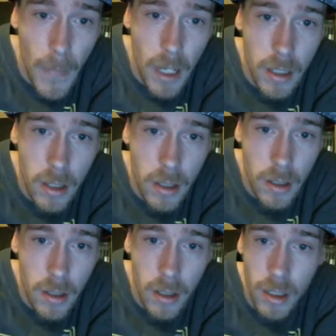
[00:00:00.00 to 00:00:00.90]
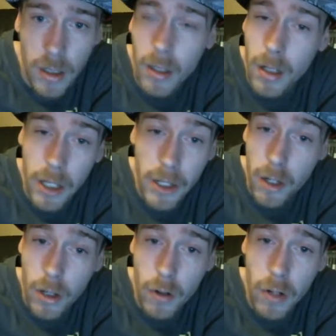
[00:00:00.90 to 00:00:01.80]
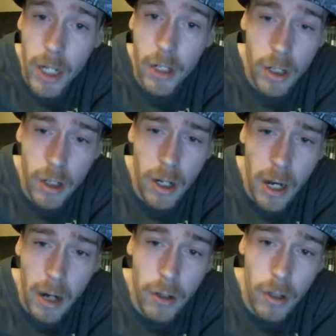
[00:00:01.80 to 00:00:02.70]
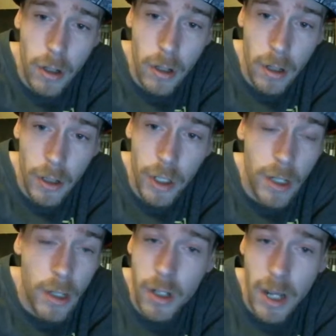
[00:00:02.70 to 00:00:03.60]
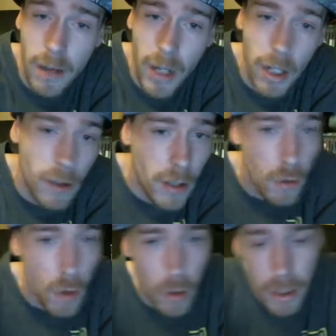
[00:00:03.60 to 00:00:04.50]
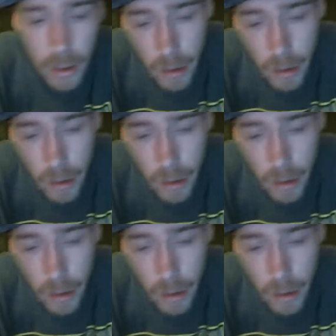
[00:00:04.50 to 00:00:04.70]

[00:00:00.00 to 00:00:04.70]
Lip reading: It's also a nice character. She doesn't have anything to hold in her